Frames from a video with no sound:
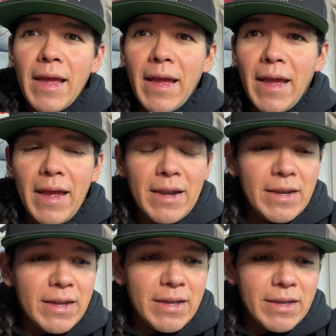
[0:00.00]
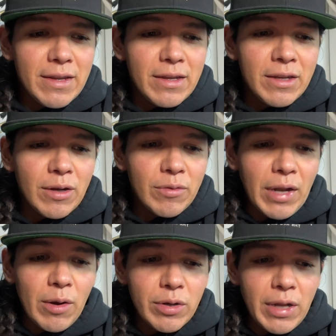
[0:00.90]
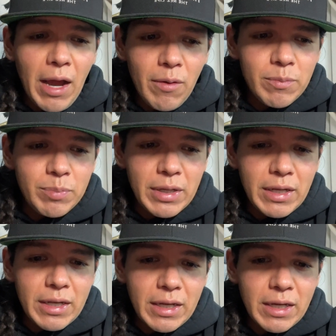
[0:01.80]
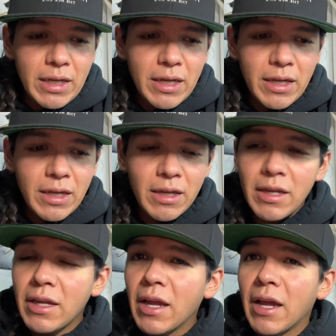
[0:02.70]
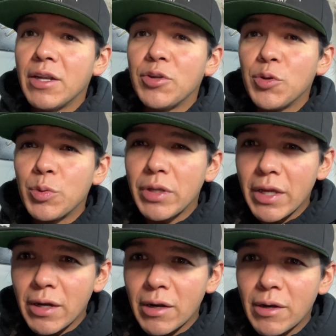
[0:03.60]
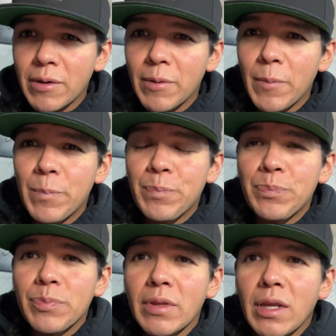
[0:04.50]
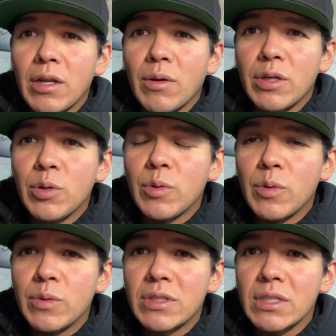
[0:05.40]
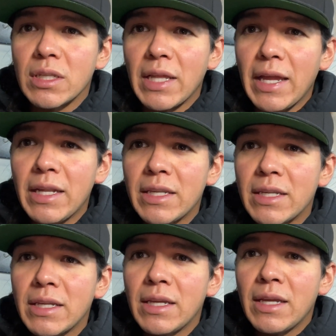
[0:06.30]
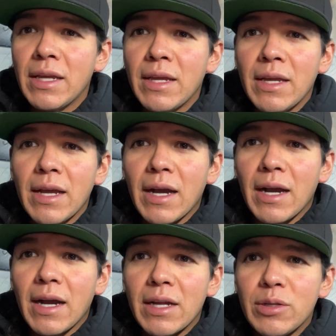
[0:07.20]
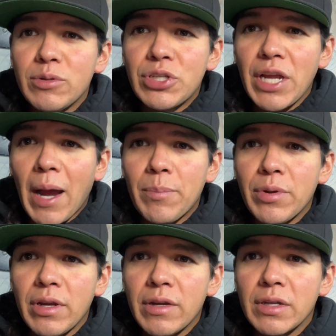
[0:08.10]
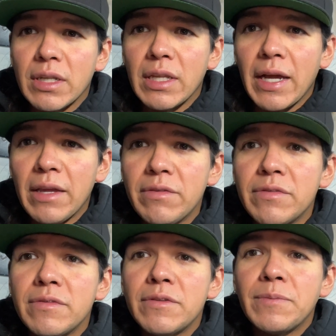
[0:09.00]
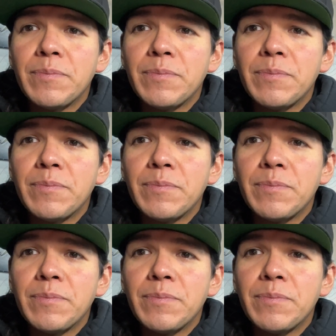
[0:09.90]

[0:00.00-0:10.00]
And, now it being a new year, a new slate, a new chapter of your life,